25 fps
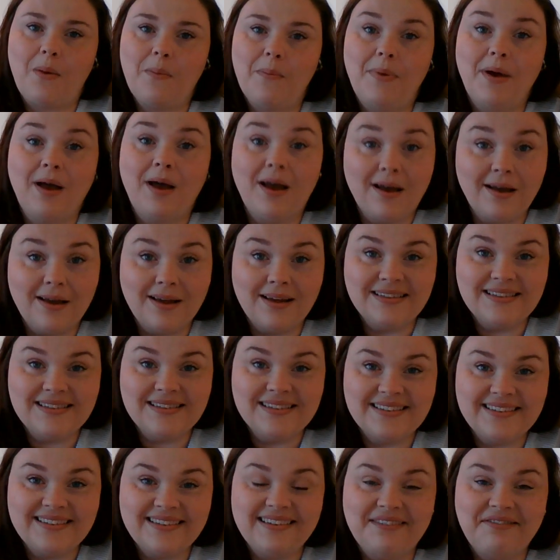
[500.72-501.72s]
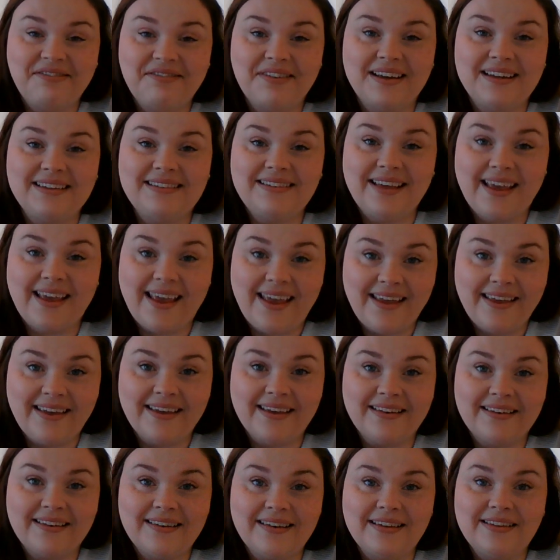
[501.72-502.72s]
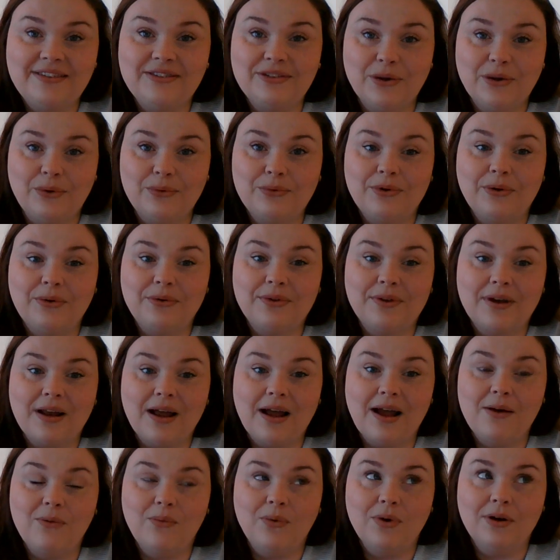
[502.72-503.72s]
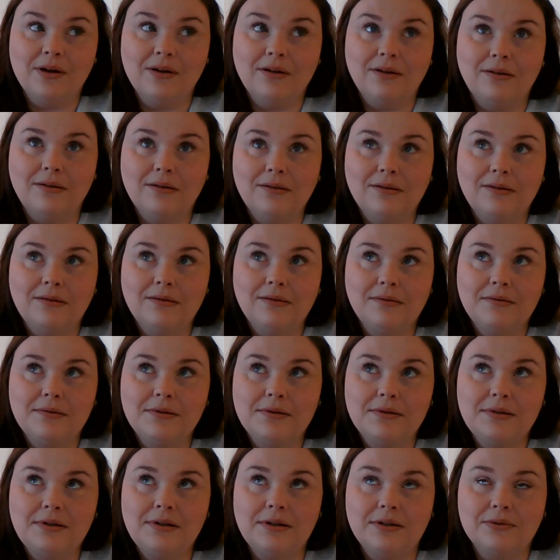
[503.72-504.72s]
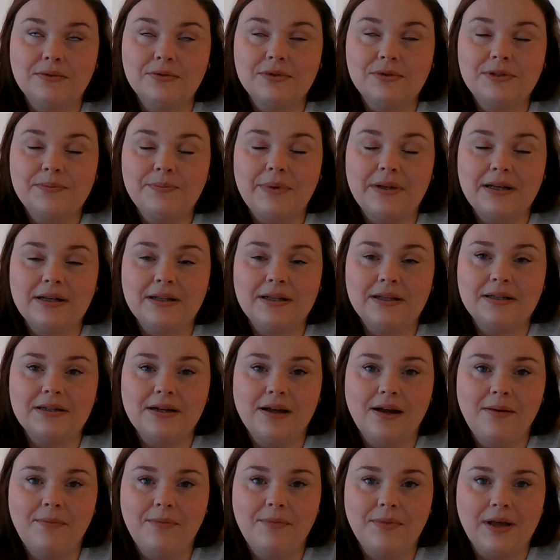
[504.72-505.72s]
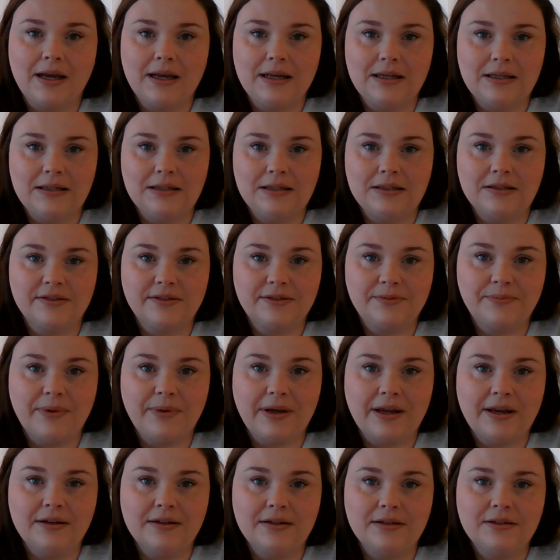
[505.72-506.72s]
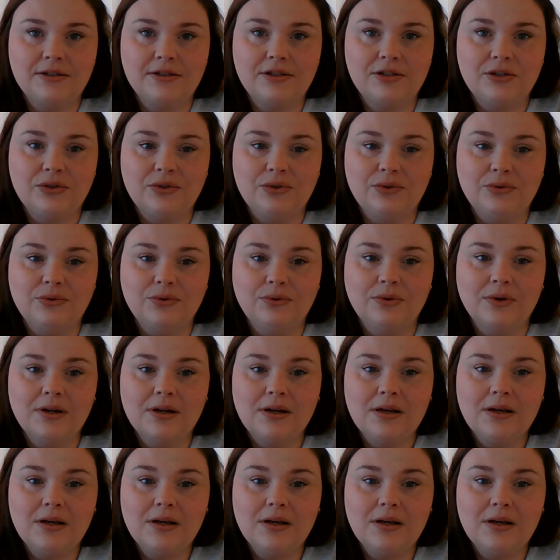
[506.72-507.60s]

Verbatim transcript: But if I take it, I don't know that I will, you know, spend the time that I need to spend to,